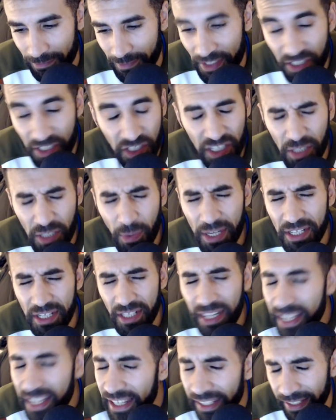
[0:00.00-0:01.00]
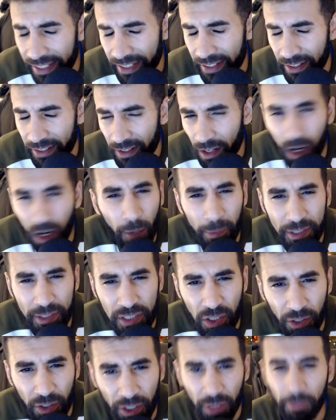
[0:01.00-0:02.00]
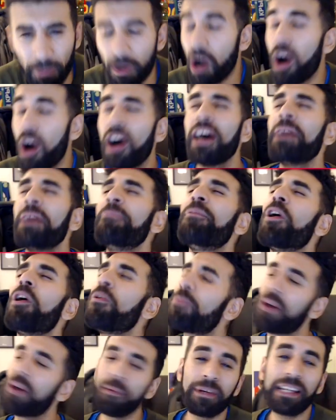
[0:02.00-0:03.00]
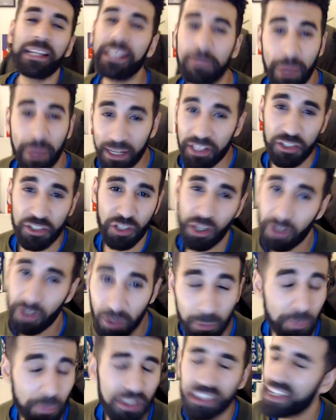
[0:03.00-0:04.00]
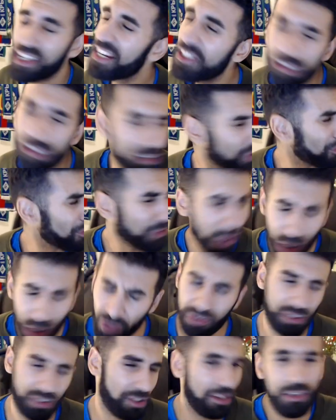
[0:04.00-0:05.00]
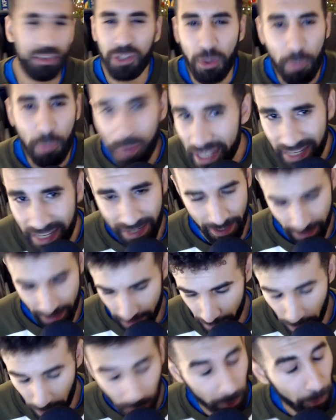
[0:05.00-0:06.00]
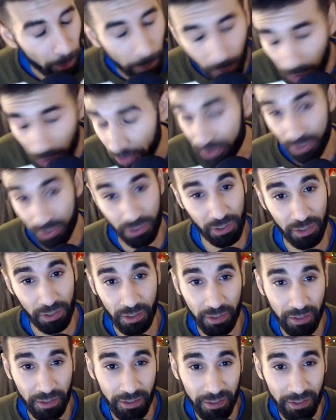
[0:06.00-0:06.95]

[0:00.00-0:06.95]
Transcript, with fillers: Is this anywhere near our best sign up? I am no Premier League manager and I pretend not to be. But boss.